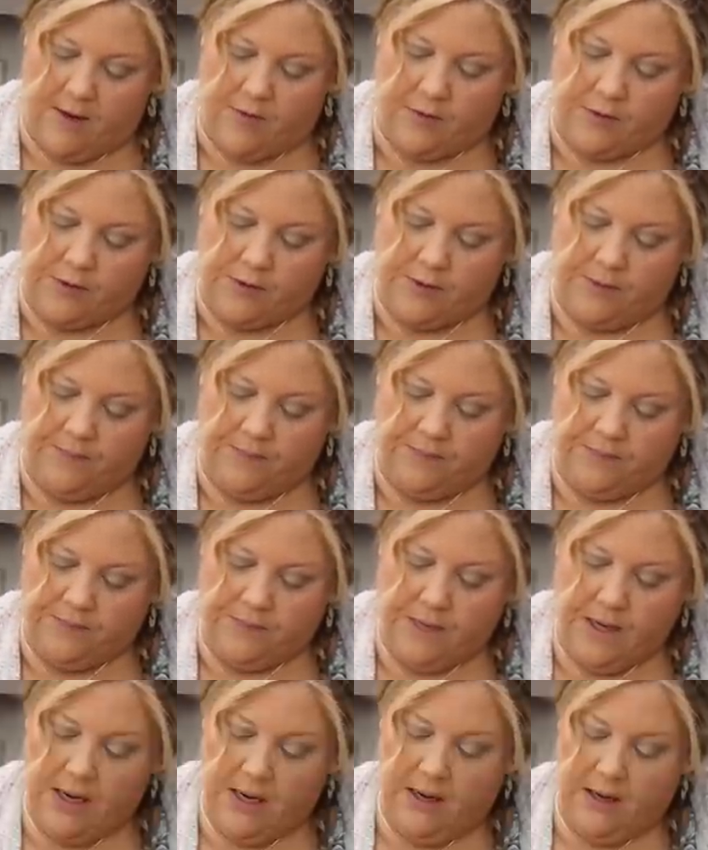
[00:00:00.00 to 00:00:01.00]
else.
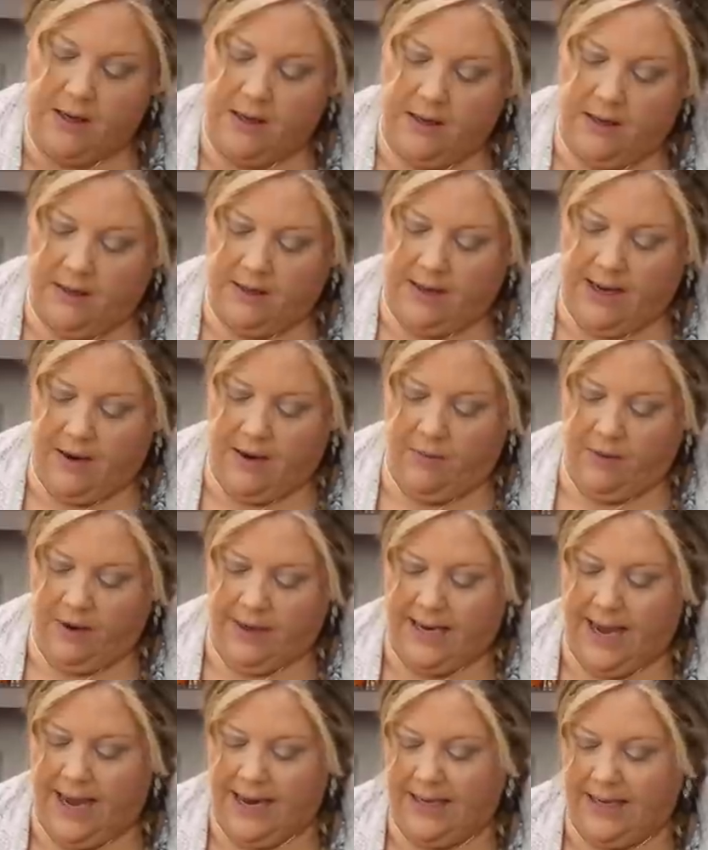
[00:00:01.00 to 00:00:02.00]
Okay, we're
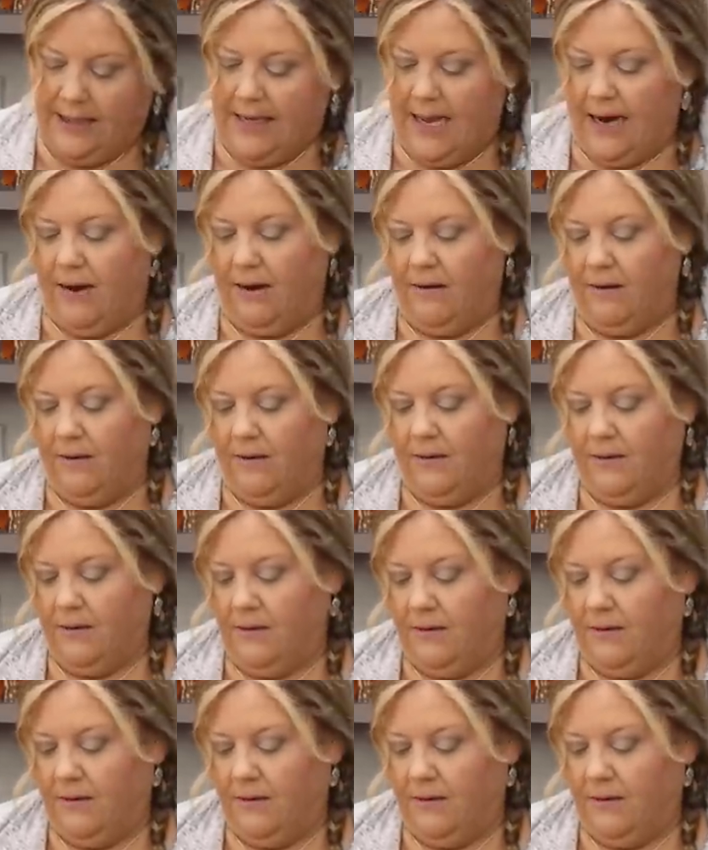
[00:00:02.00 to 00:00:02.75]
getting there.